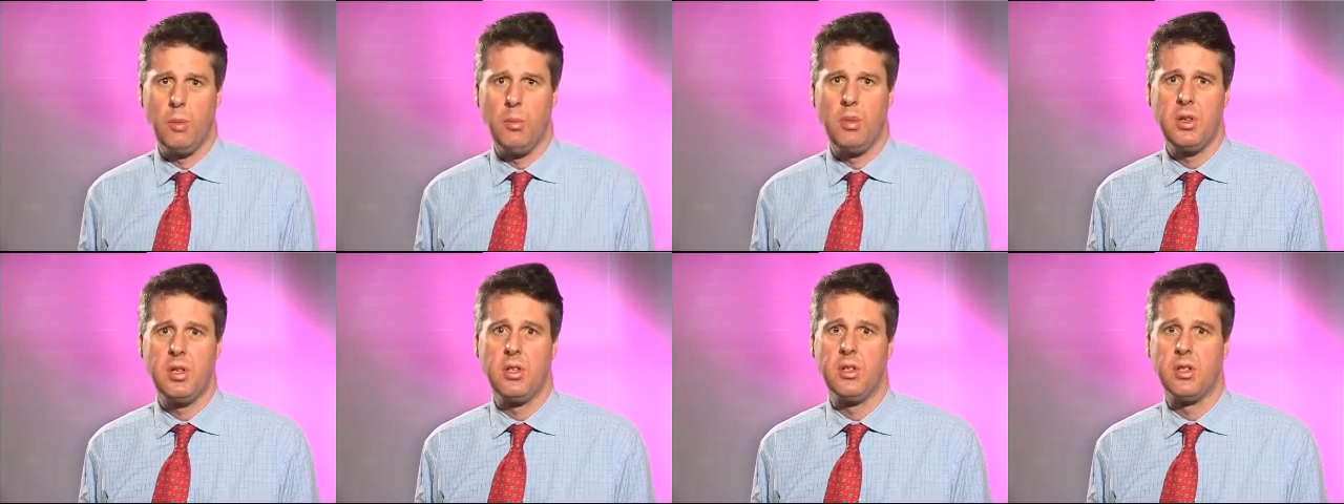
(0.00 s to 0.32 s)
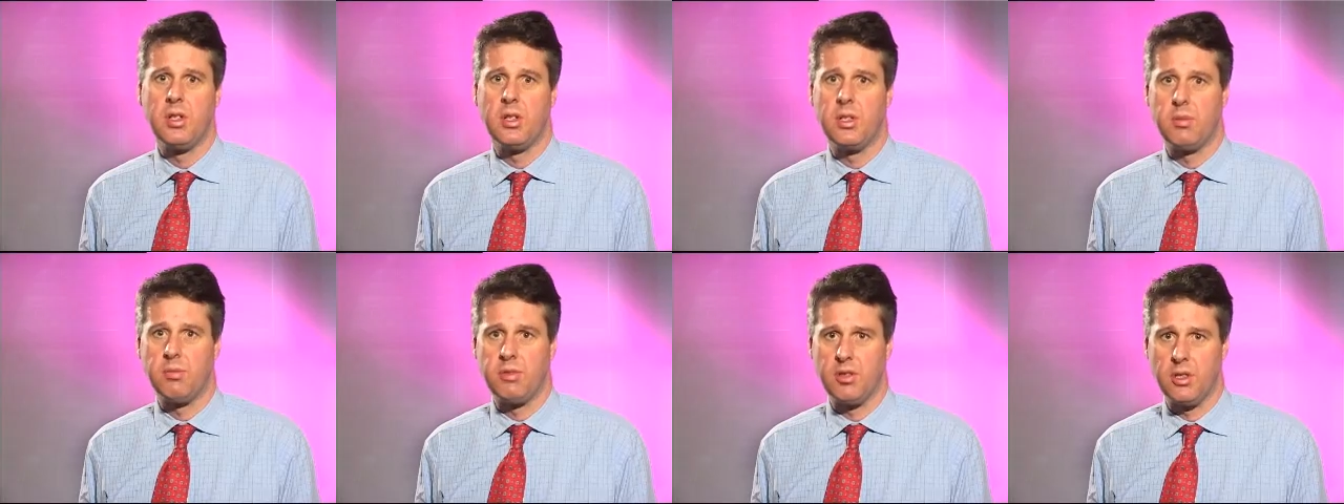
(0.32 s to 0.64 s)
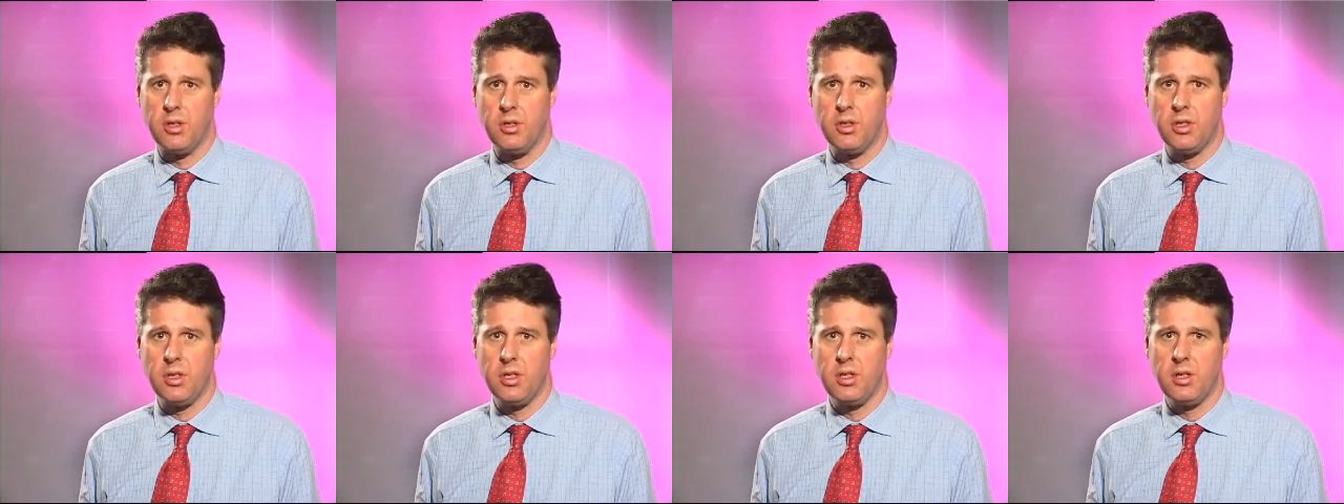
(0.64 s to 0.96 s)
competences
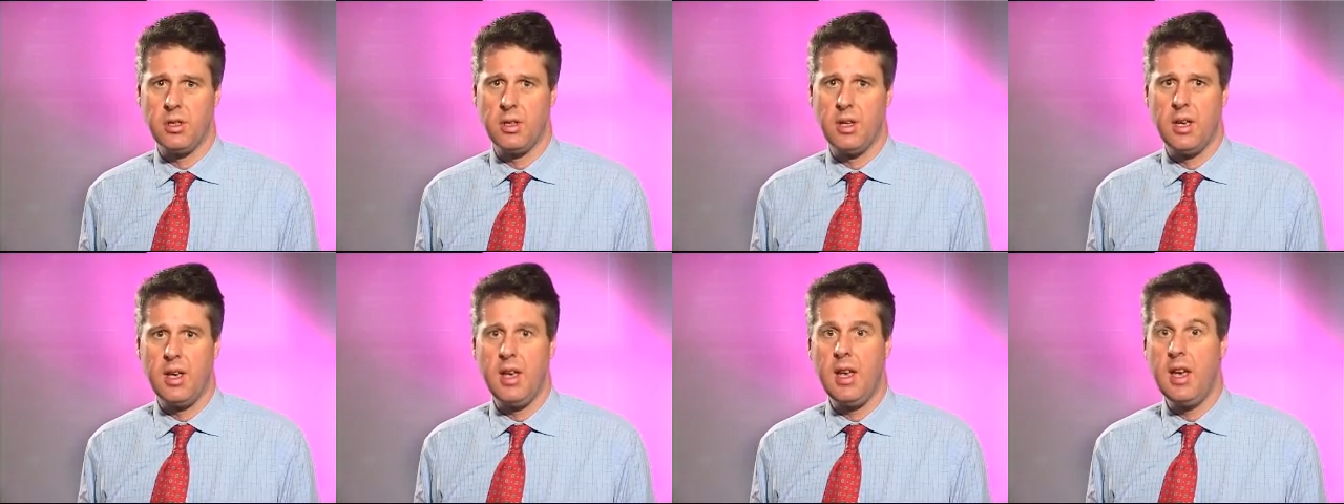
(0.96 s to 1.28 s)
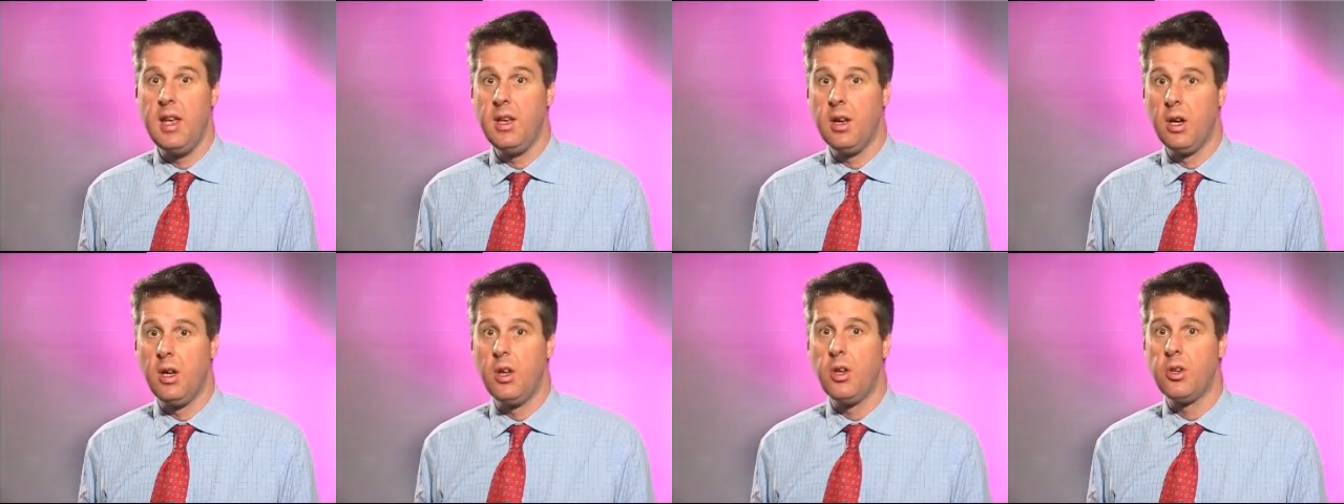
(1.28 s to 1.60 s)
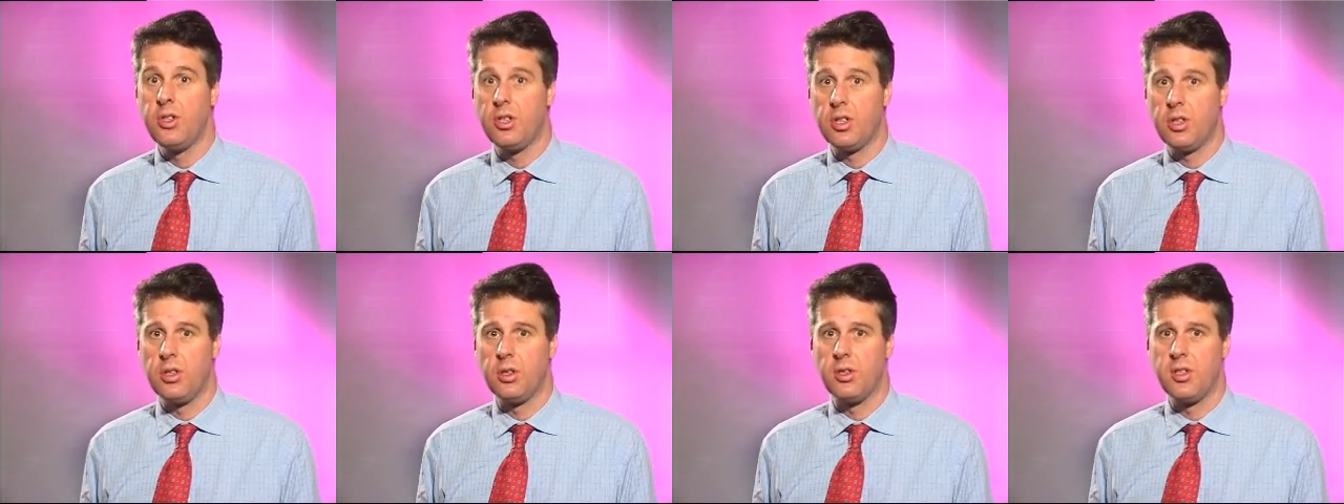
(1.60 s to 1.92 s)
approaches in a
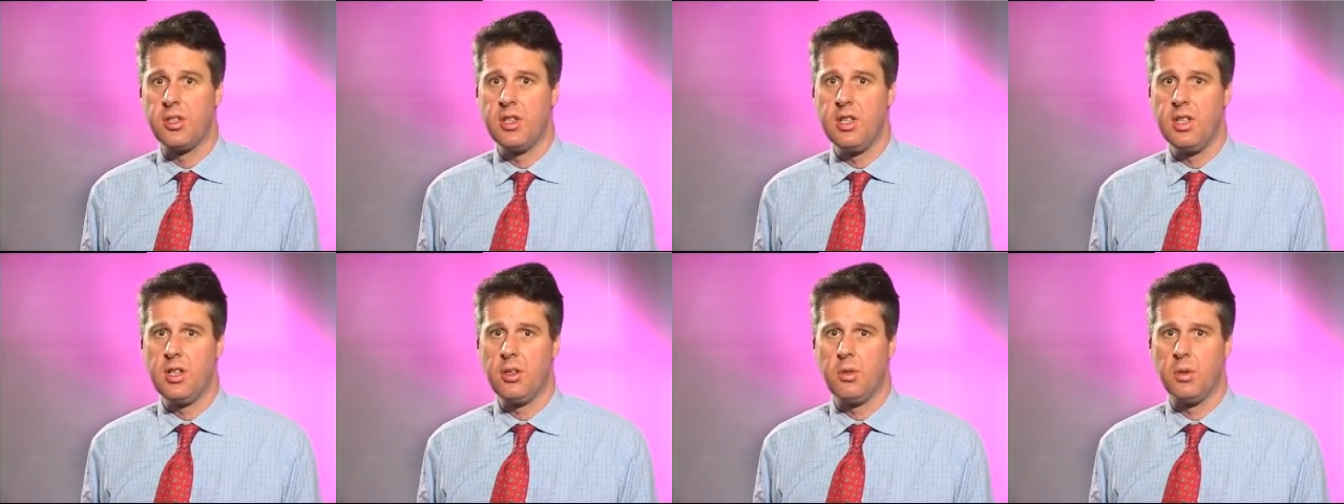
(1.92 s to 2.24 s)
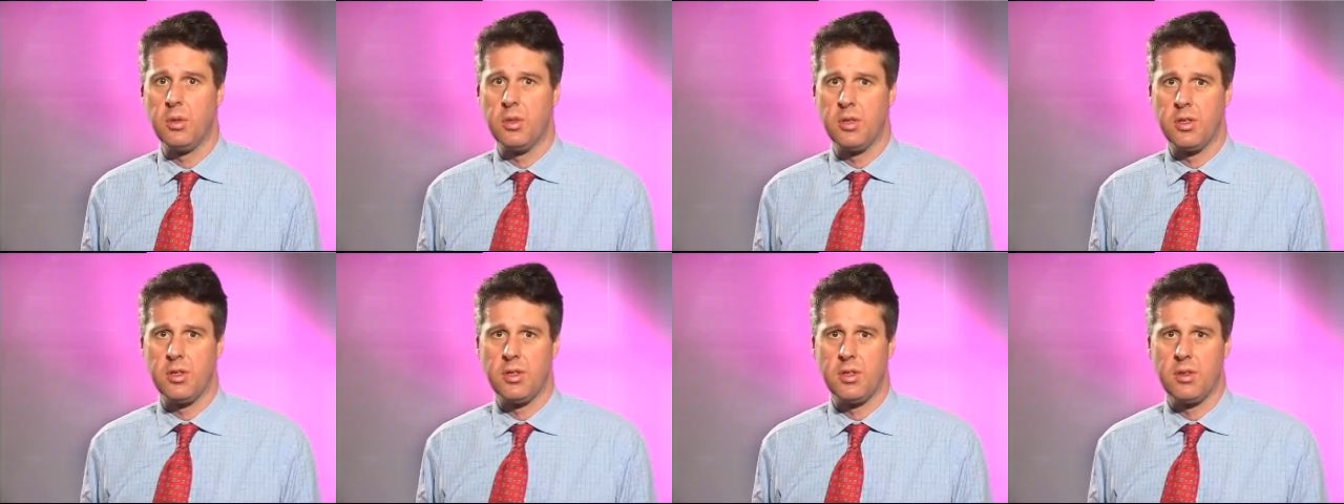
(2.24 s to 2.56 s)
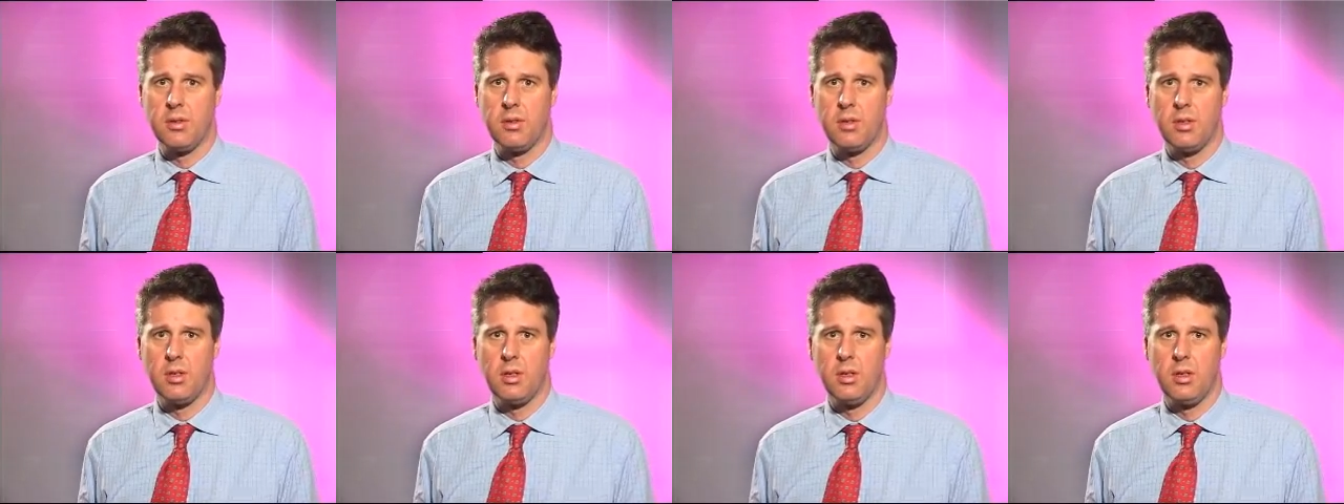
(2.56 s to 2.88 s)
logical
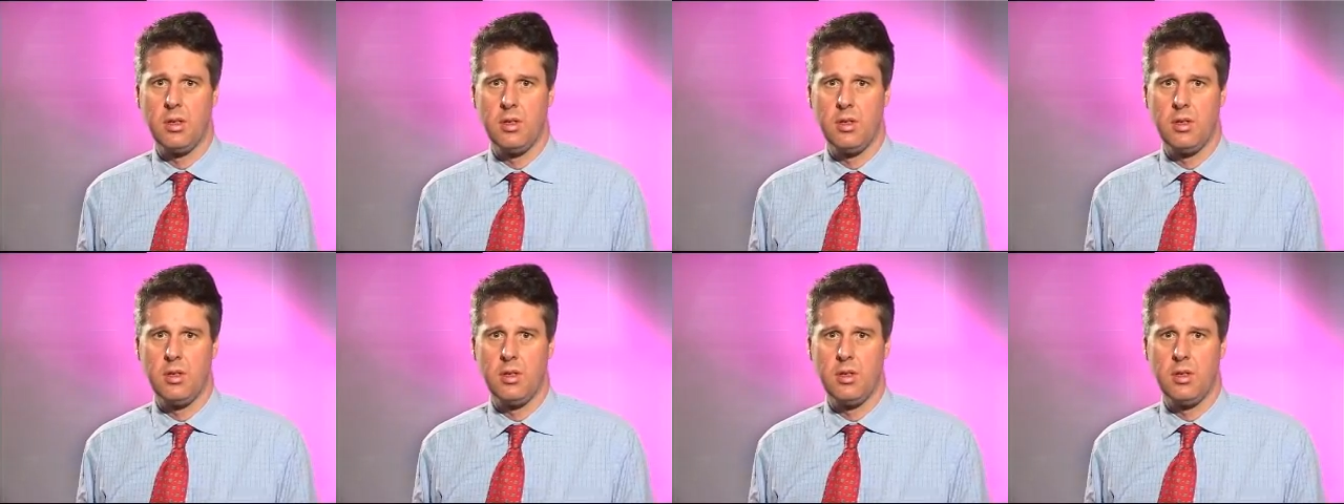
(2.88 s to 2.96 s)
sequence.